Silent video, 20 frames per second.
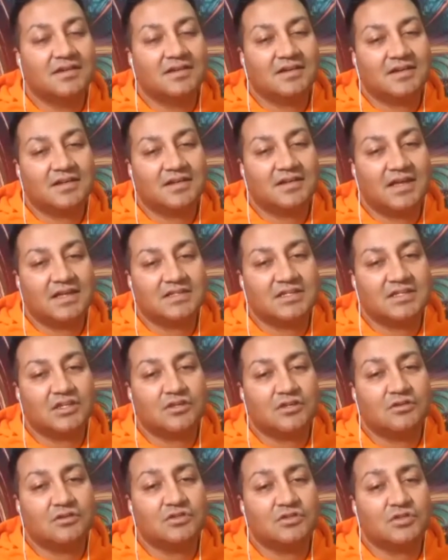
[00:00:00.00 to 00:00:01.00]
connecting
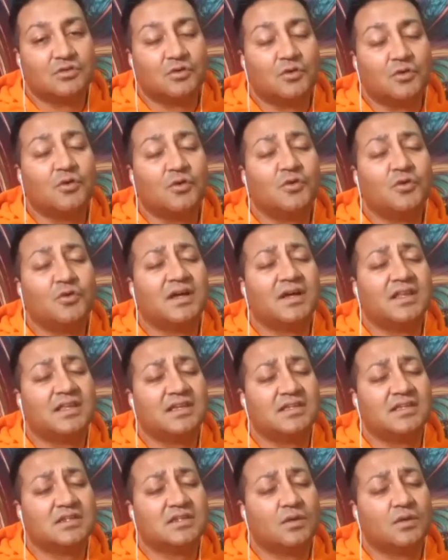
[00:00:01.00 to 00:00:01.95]
you to all that is.